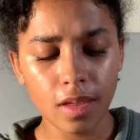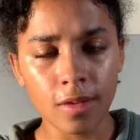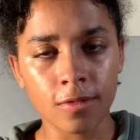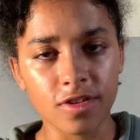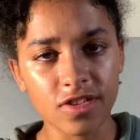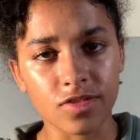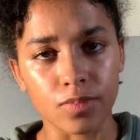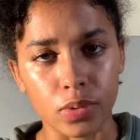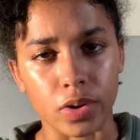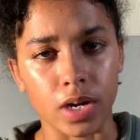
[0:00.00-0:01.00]
which is
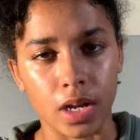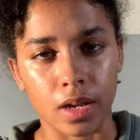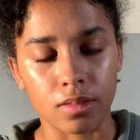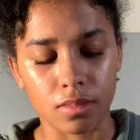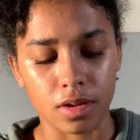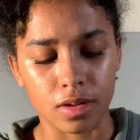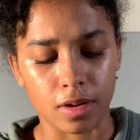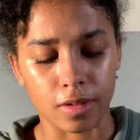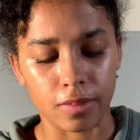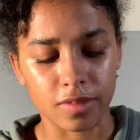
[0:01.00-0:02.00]
important. You
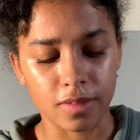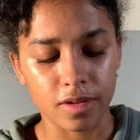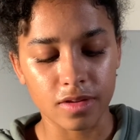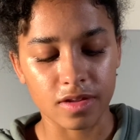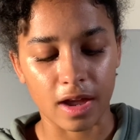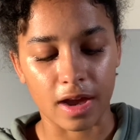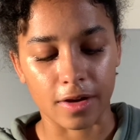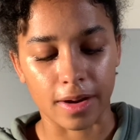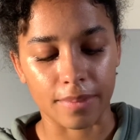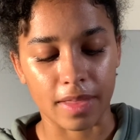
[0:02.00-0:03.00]
know, you just gotta
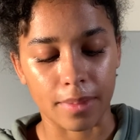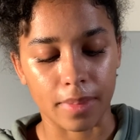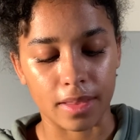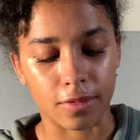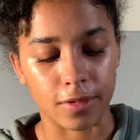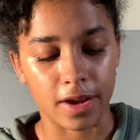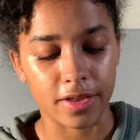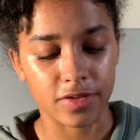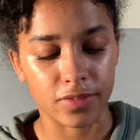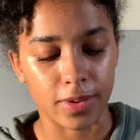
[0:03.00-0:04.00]
grab that by the
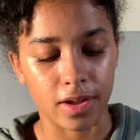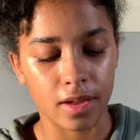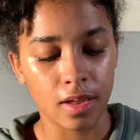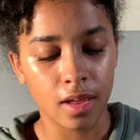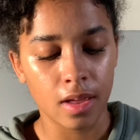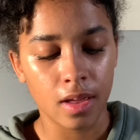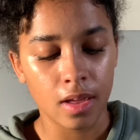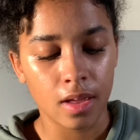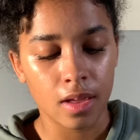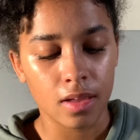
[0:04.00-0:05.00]
reins, but
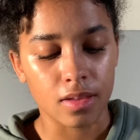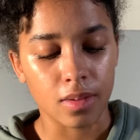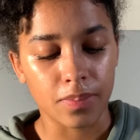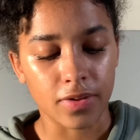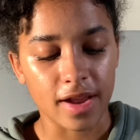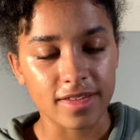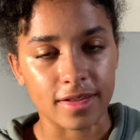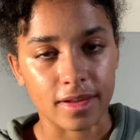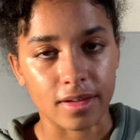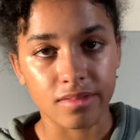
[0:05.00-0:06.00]
the
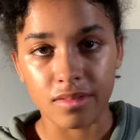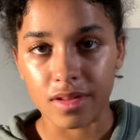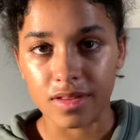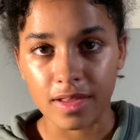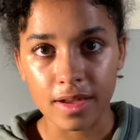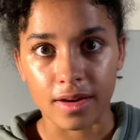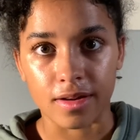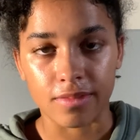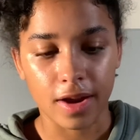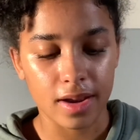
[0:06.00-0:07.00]
present is here
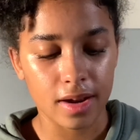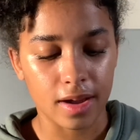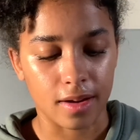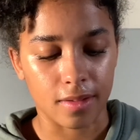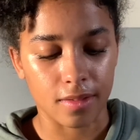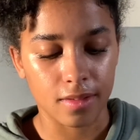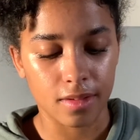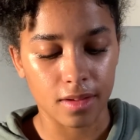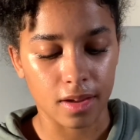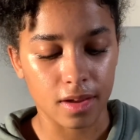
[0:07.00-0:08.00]
right now.
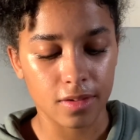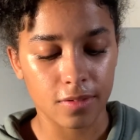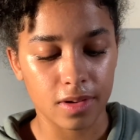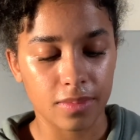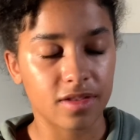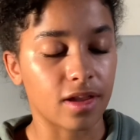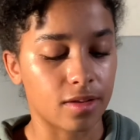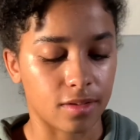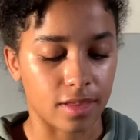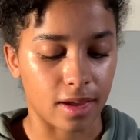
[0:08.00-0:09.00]
I don't want to miss out
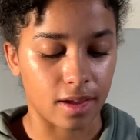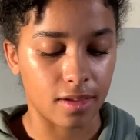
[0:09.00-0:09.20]
on that.